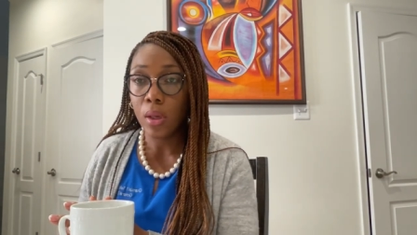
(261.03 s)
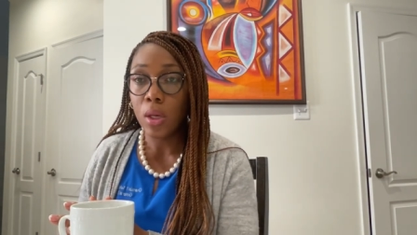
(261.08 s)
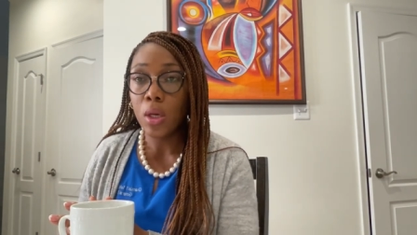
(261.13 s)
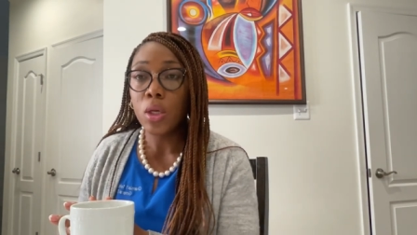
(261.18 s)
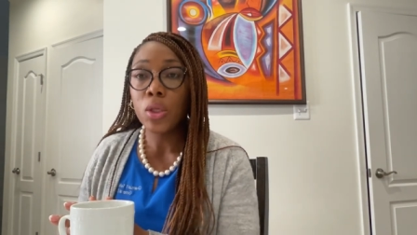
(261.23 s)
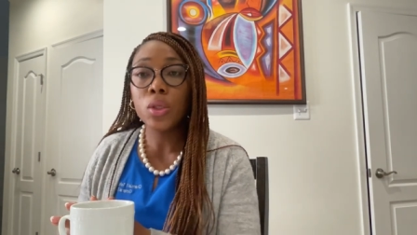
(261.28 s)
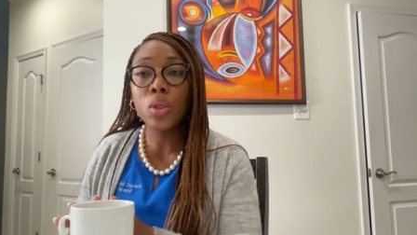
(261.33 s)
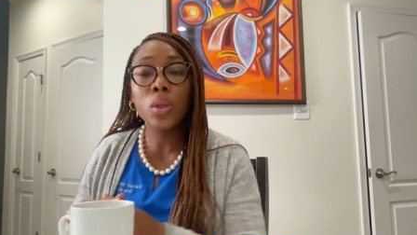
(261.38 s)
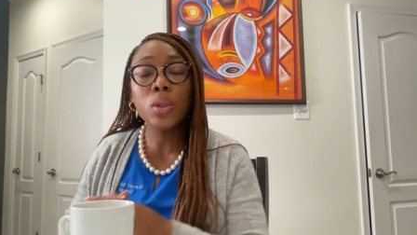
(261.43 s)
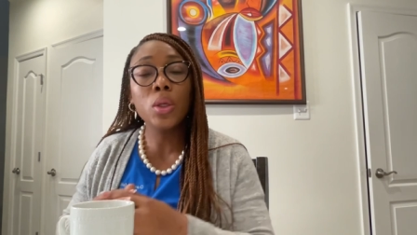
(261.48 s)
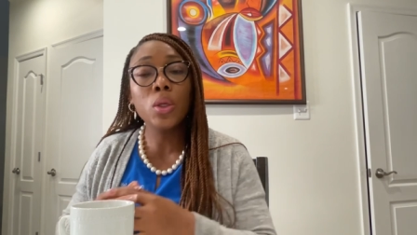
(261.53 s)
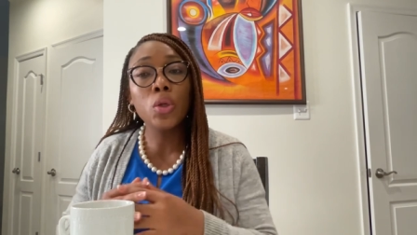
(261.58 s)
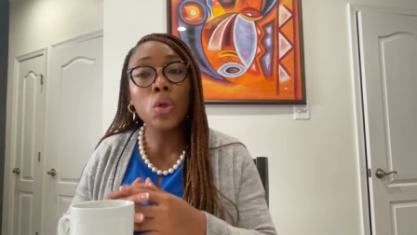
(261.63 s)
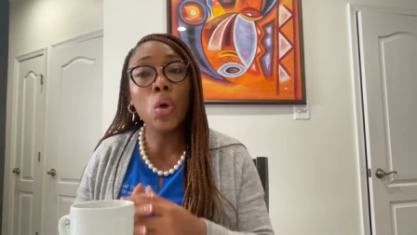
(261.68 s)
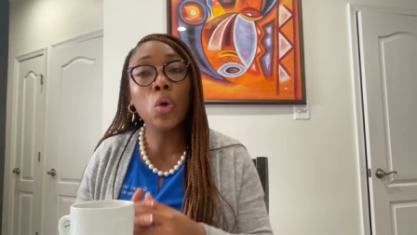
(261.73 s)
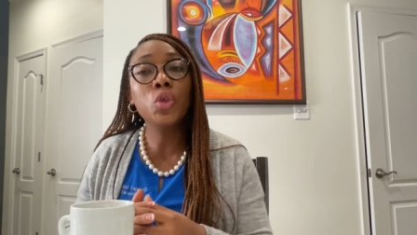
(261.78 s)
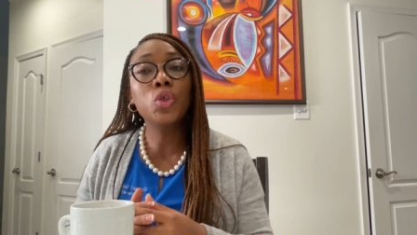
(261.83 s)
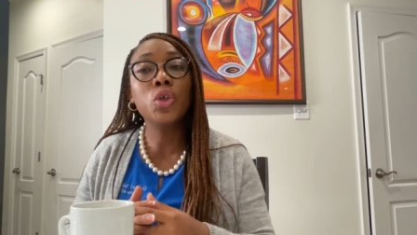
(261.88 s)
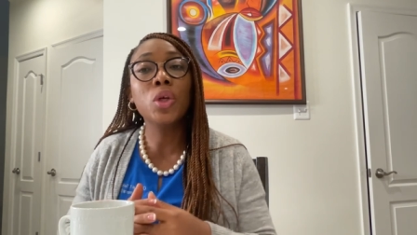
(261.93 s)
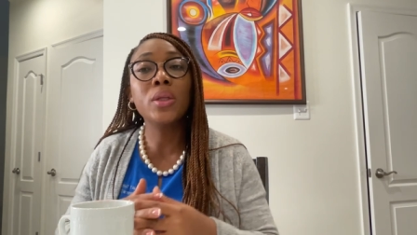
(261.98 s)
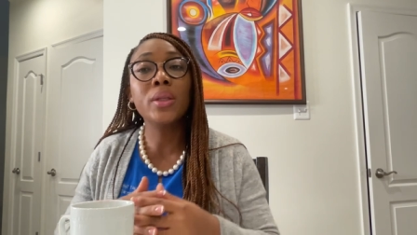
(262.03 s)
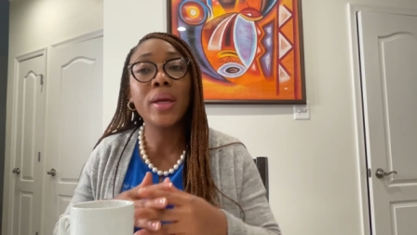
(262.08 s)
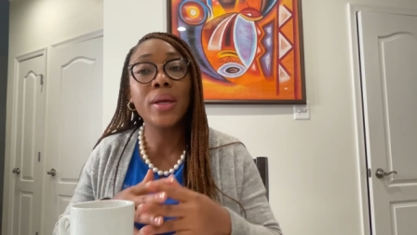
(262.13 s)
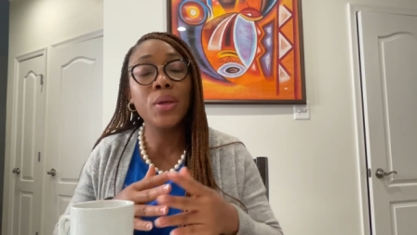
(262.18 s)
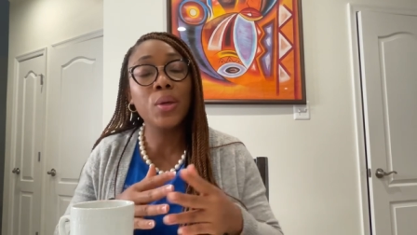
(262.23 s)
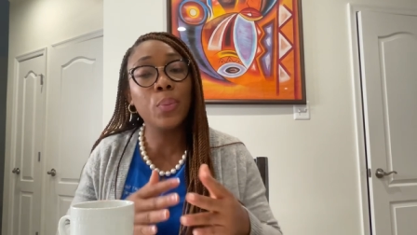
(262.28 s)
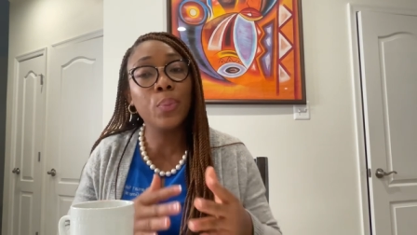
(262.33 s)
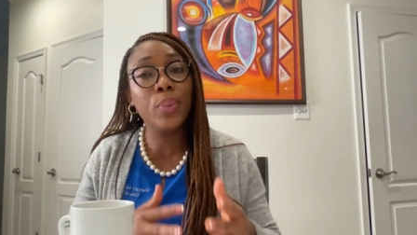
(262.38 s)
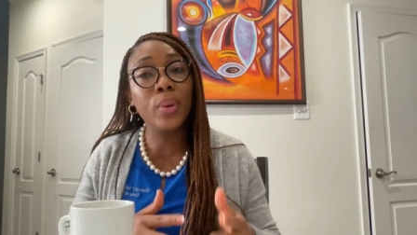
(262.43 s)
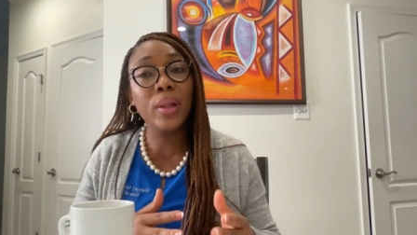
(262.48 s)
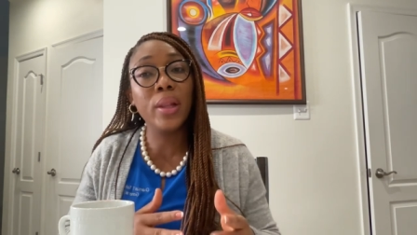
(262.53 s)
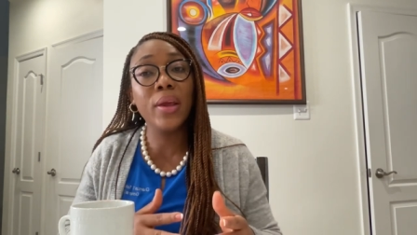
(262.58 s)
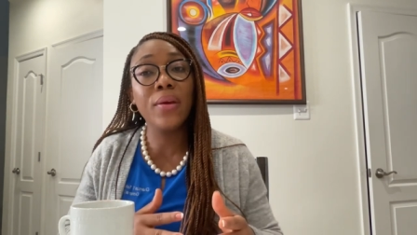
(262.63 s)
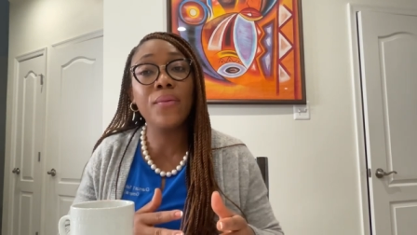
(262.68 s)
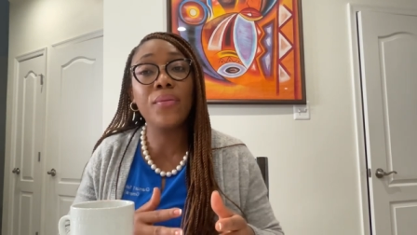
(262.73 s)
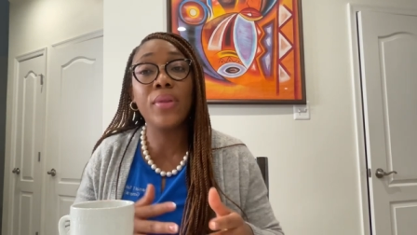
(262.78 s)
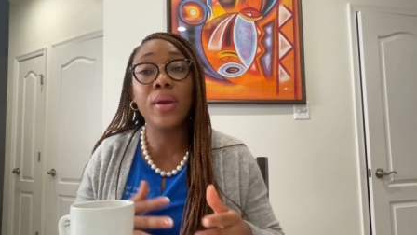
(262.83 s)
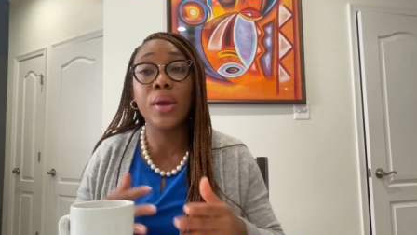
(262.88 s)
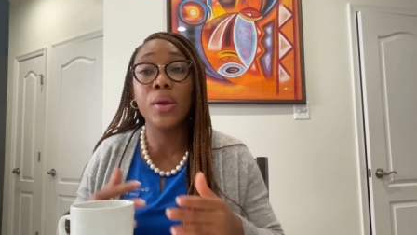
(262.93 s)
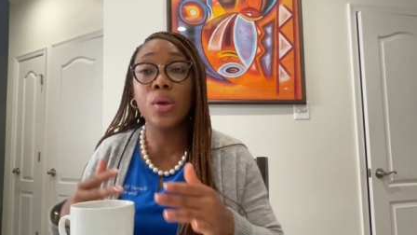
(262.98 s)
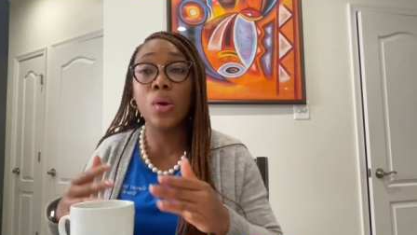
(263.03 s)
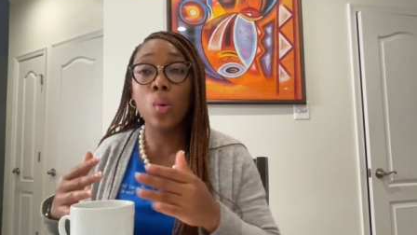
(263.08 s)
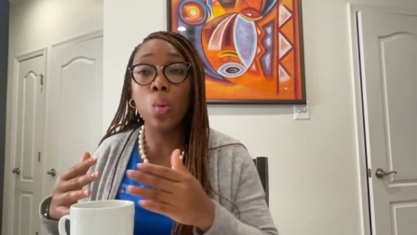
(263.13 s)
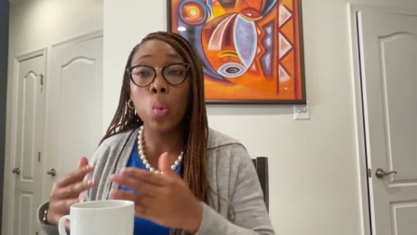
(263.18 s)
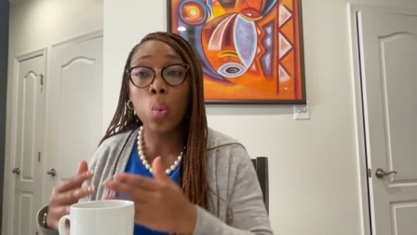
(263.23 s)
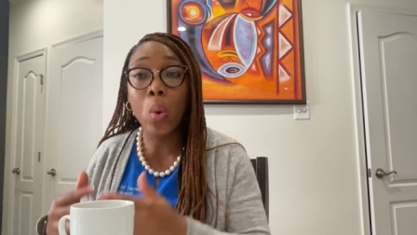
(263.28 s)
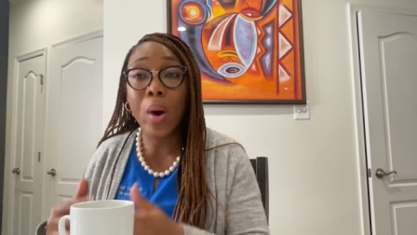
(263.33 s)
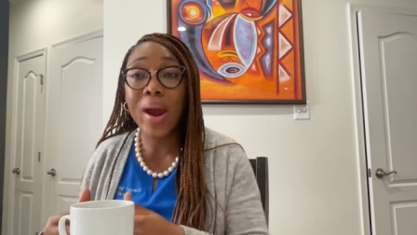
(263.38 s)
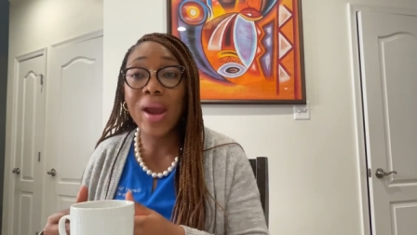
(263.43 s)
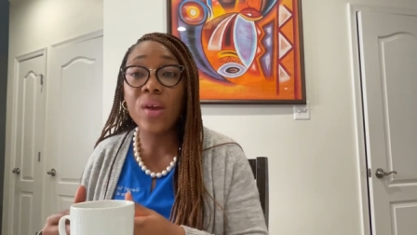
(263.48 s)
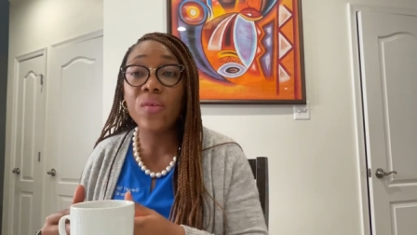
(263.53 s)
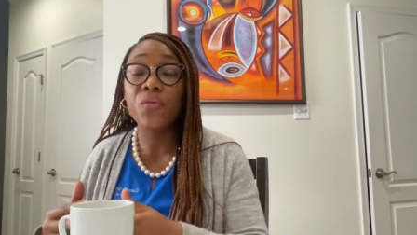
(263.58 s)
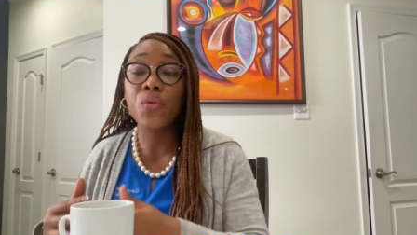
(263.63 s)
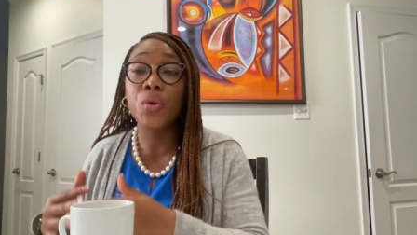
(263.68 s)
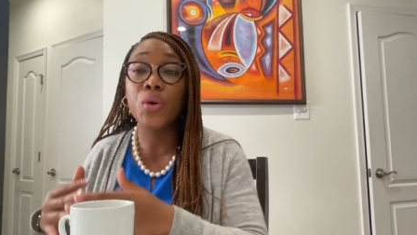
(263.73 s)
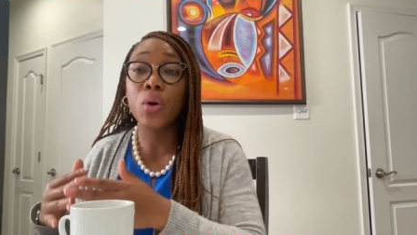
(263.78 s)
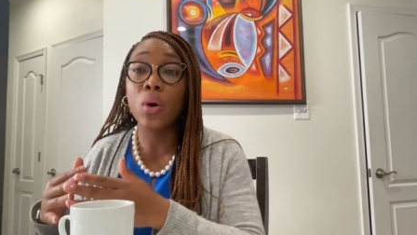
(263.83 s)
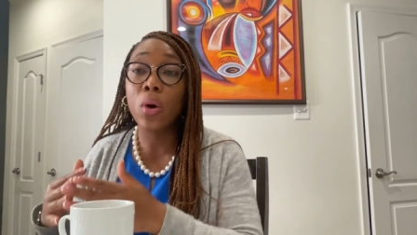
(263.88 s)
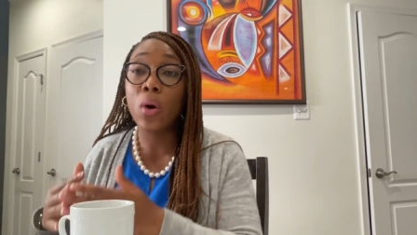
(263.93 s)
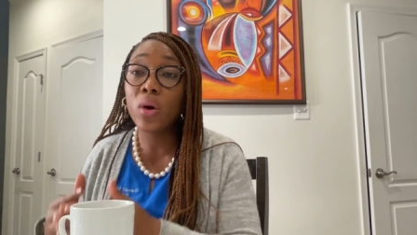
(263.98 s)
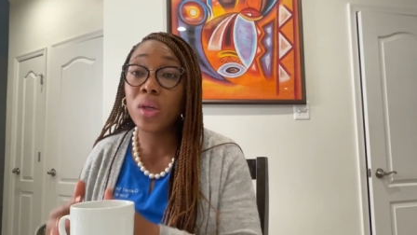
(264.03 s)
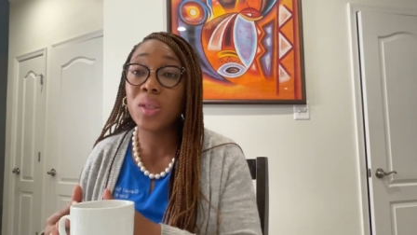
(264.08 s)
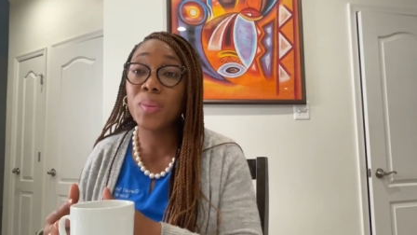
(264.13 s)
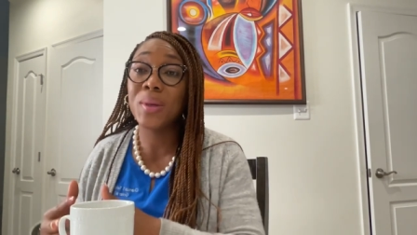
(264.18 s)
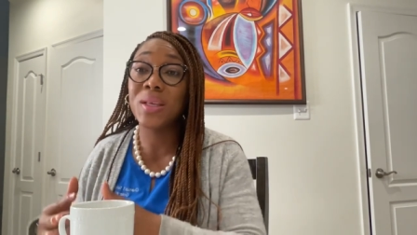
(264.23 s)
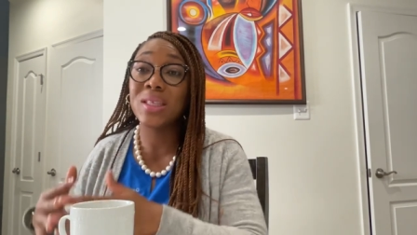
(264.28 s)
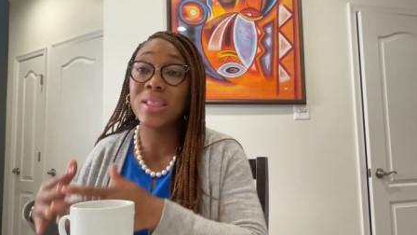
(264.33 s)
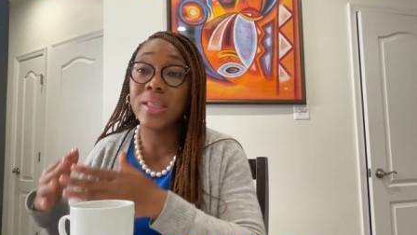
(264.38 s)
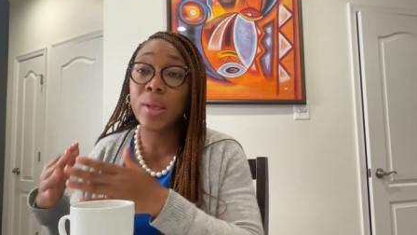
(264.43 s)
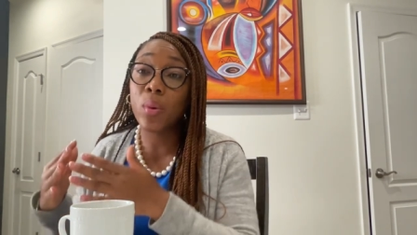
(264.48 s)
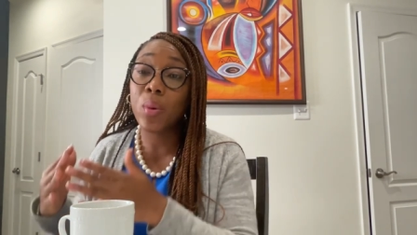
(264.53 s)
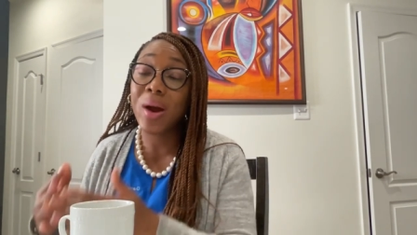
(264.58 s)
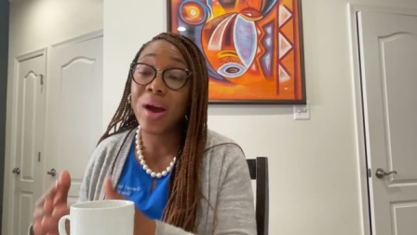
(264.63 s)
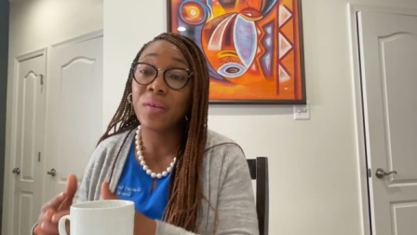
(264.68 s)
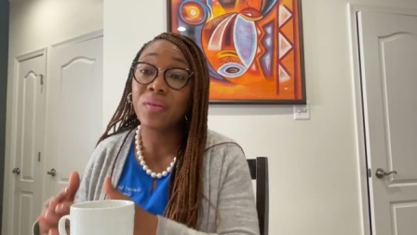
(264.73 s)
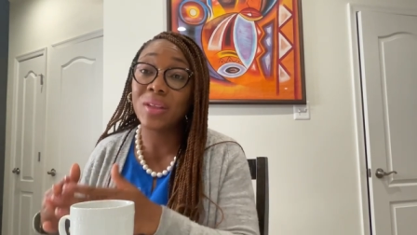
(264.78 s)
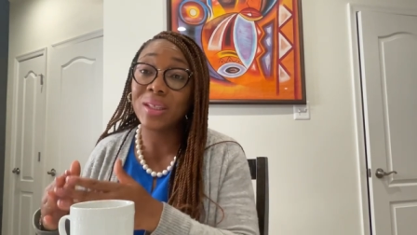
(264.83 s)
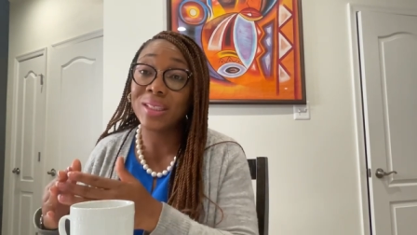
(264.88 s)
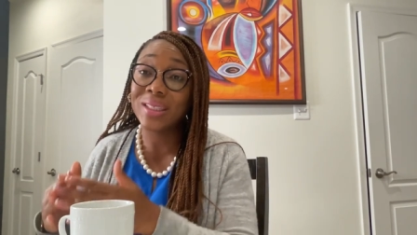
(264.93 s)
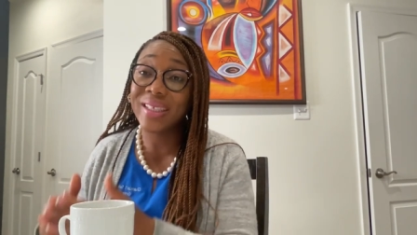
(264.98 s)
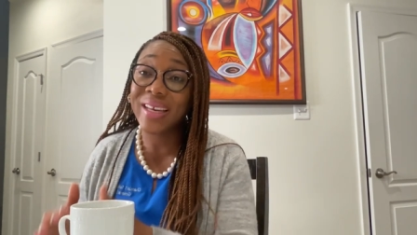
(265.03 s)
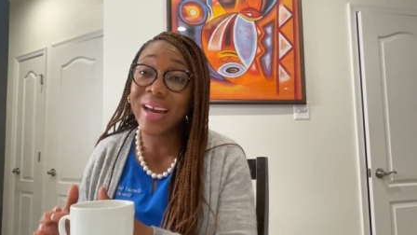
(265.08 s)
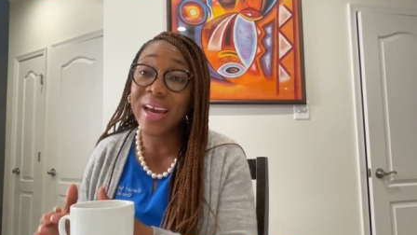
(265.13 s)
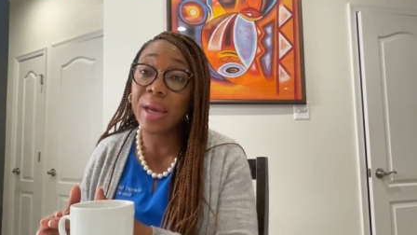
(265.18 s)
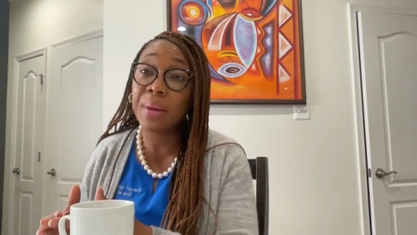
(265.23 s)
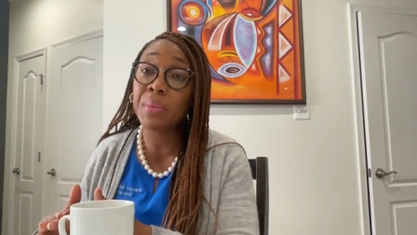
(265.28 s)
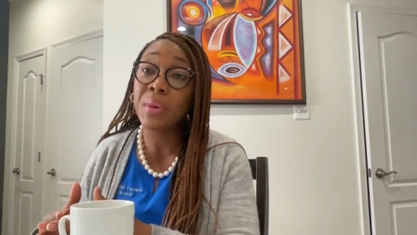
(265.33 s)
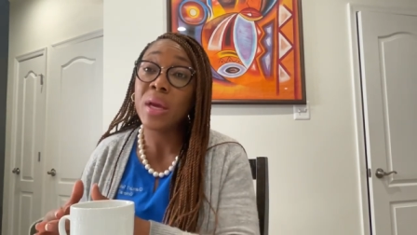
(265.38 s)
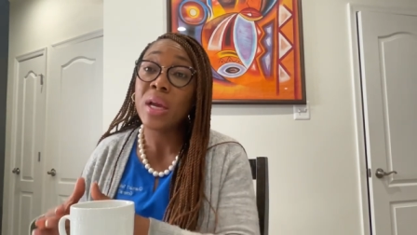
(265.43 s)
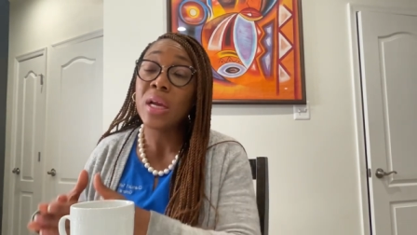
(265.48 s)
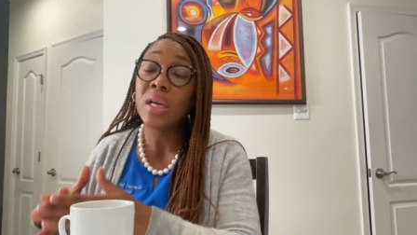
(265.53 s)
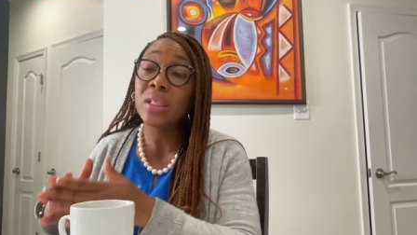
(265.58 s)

So the notion that you believe that your wife or your husband still have the time